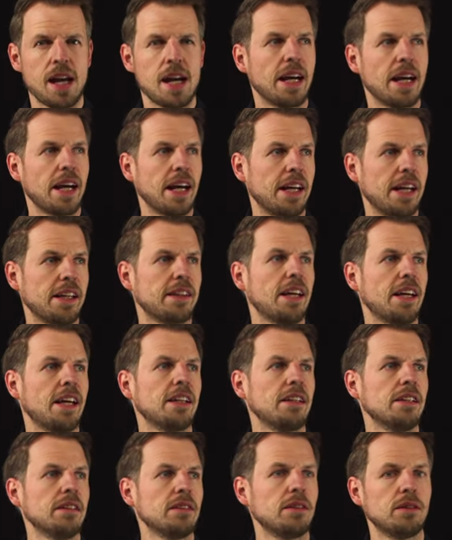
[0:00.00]
and
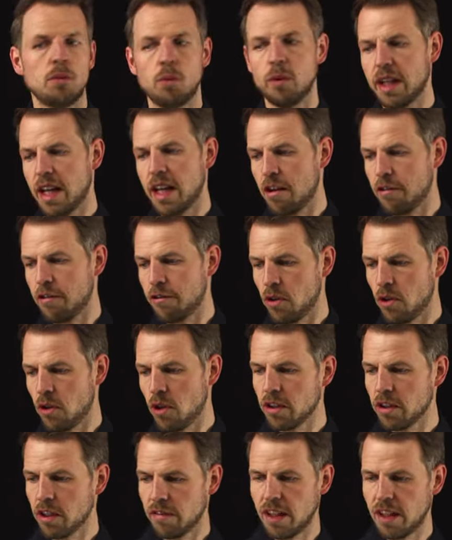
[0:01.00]
then we have
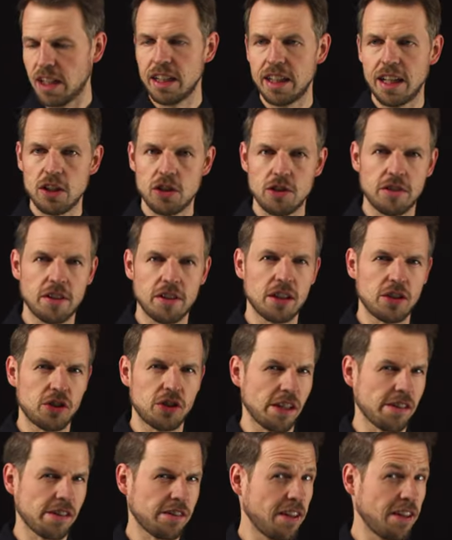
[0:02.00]
on the validation set
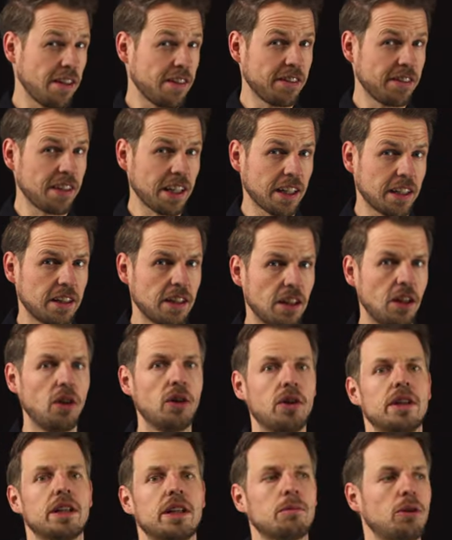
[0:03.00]
just a second
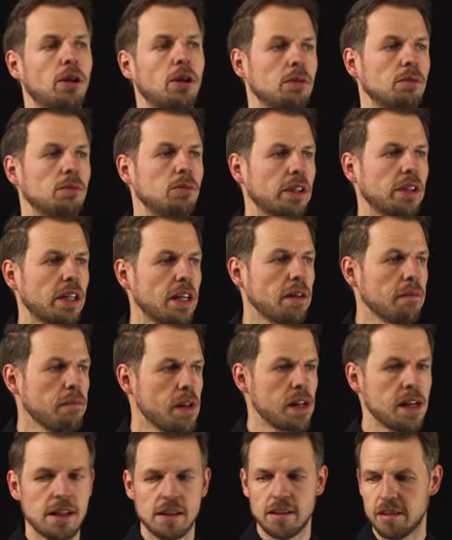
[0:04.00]
learning problem, okay?
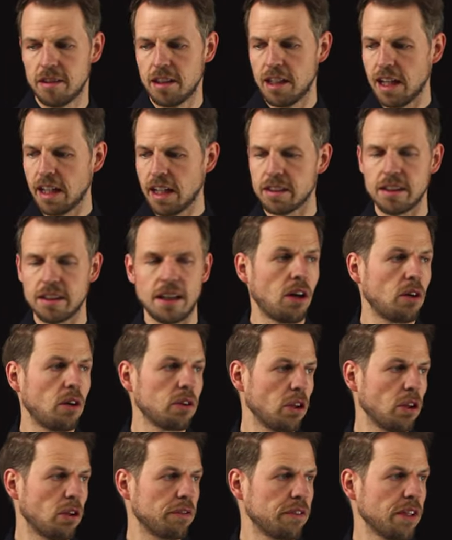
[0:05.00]
Select out
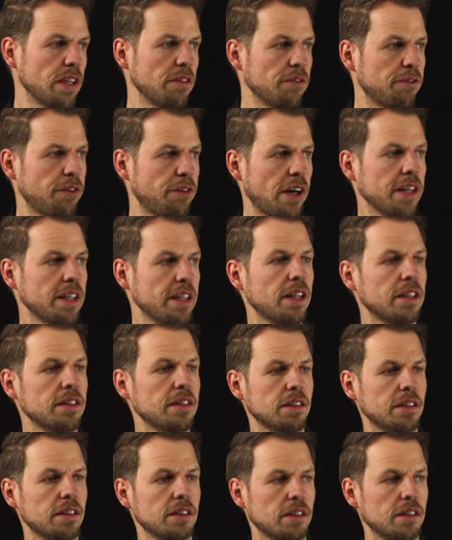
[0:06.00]
of a finite
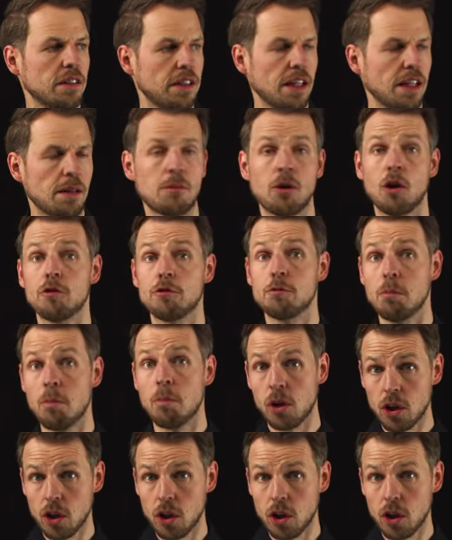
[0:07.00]
number of model